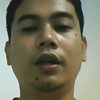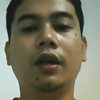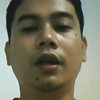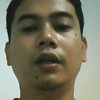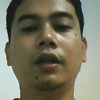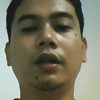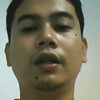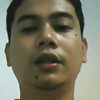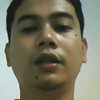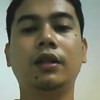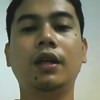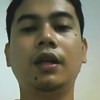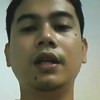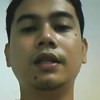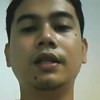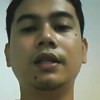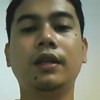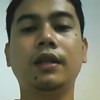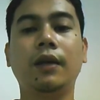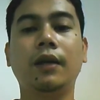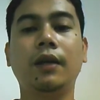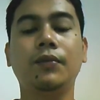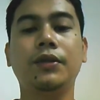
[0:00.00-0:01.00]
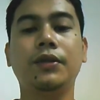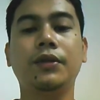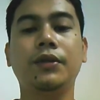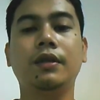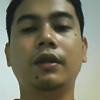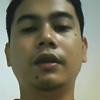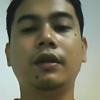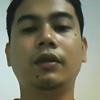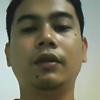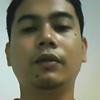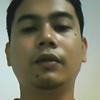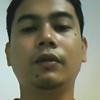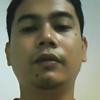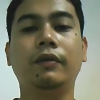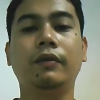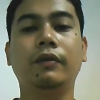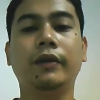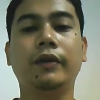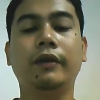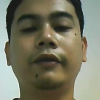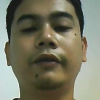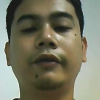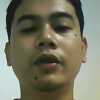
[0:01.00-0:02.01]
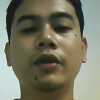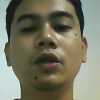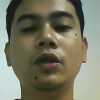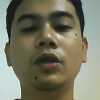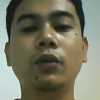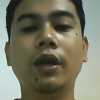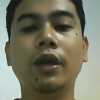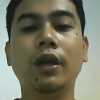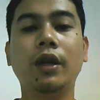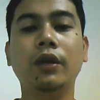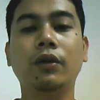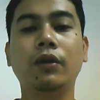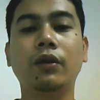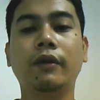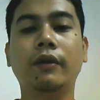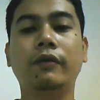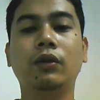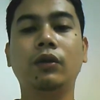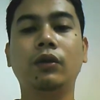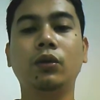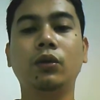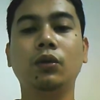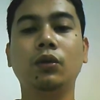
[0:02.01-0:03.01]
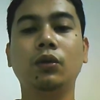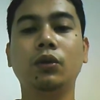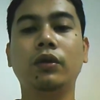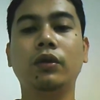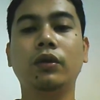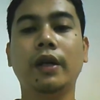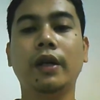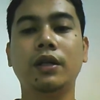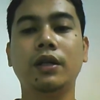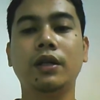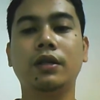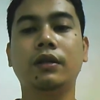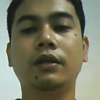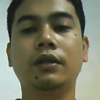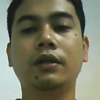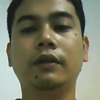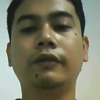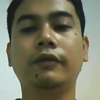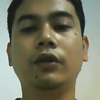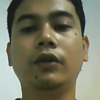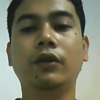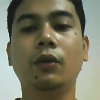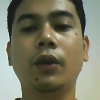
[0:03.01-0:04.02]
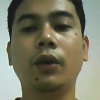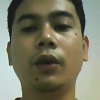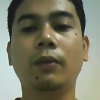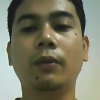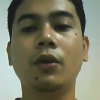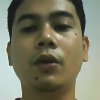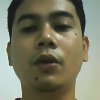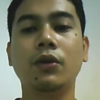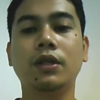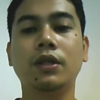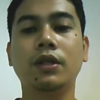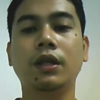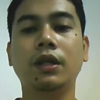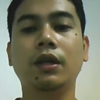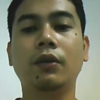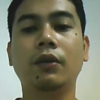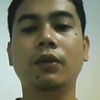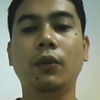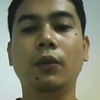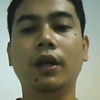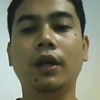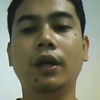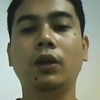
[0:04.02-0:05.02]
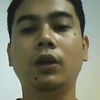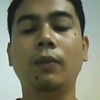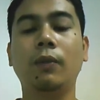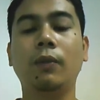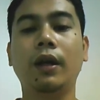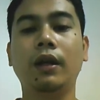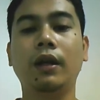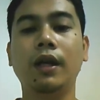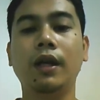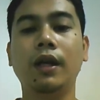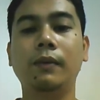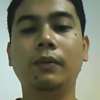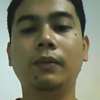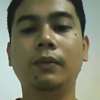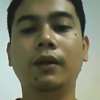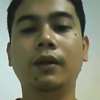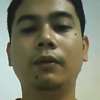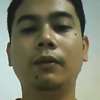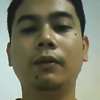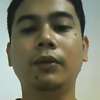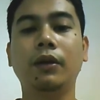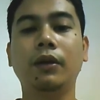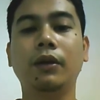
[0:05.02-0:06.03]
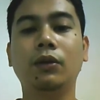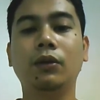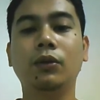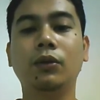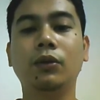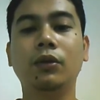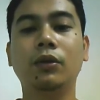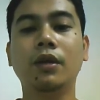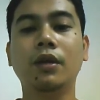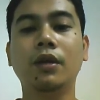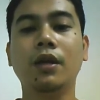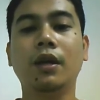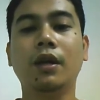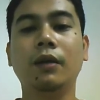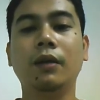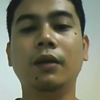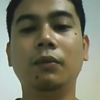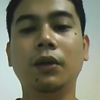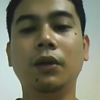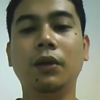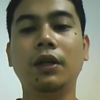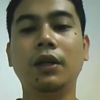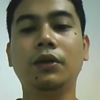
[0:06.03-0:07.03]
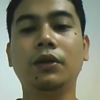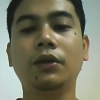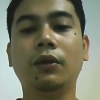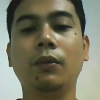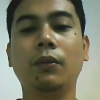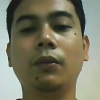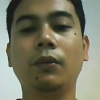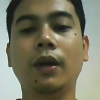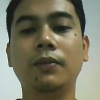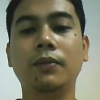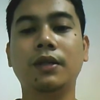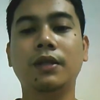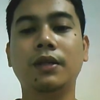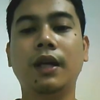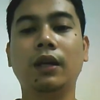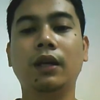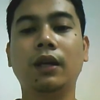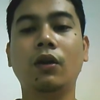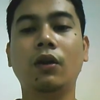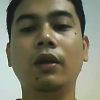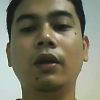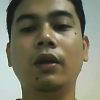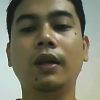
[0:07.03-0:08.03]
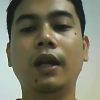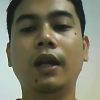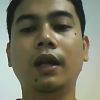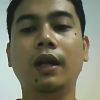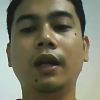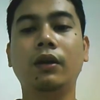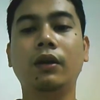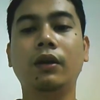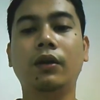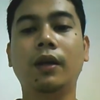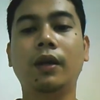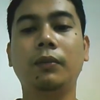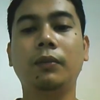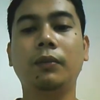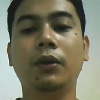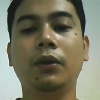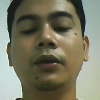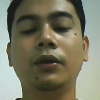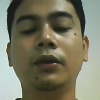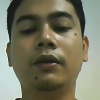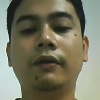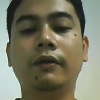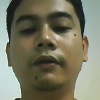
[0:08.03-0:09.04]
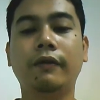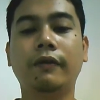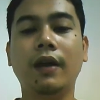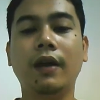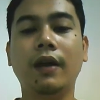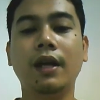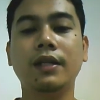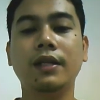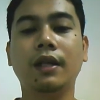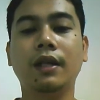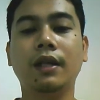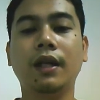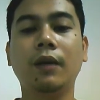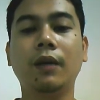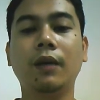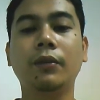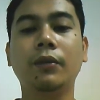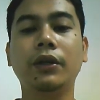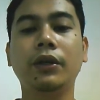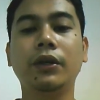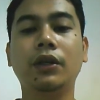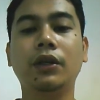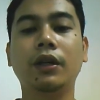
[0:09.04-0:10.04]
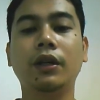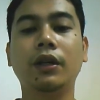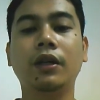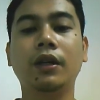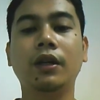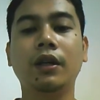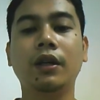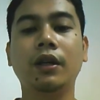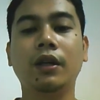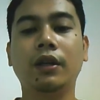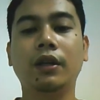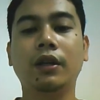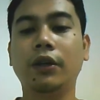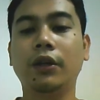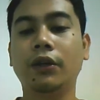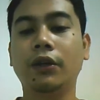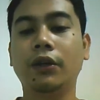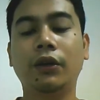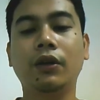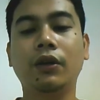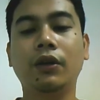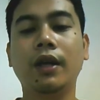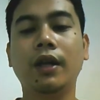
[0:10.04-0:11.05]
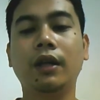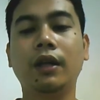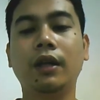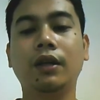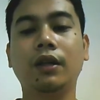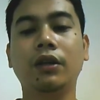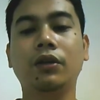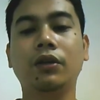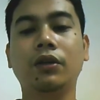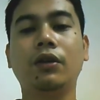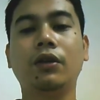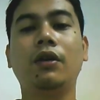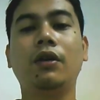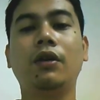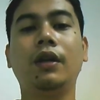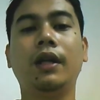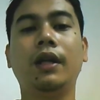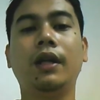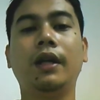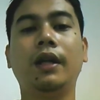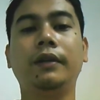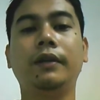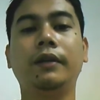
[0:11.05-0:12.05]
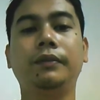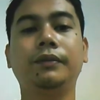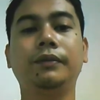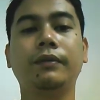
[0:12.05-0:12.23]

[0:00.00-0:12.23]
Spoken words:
and the three steps. The first one, you have to do register for a web hosting with a domain name. Number two, build your website online or upload your files. And number three, now you're connected, you're online.